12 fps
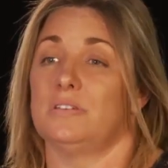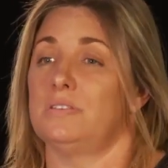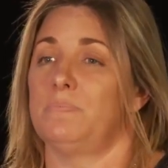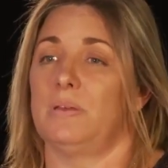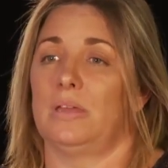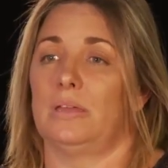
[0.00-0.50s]
it's
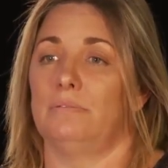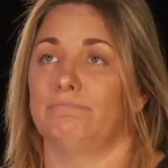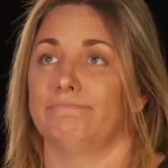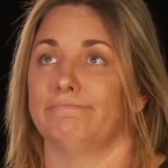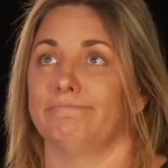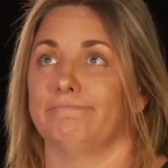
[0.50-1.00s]
just
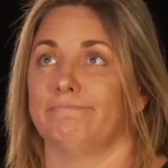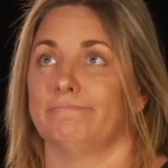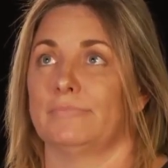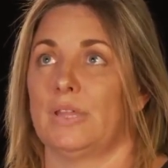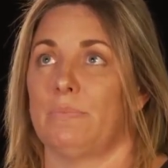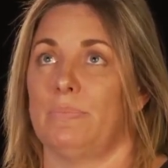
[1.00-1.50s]
being
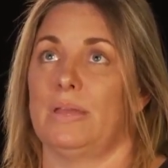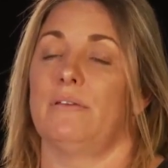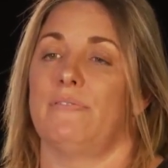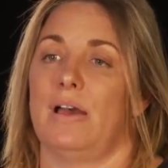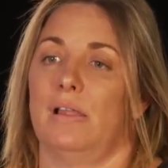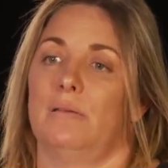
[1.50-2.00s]

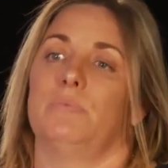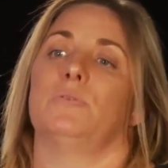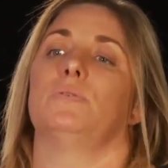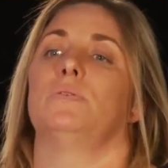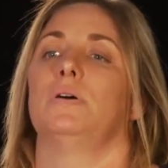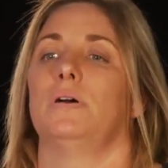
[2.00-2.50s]

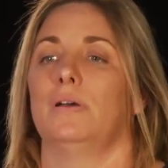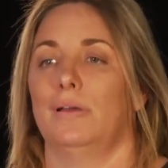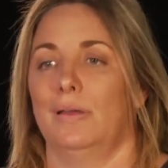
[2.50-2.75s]
available,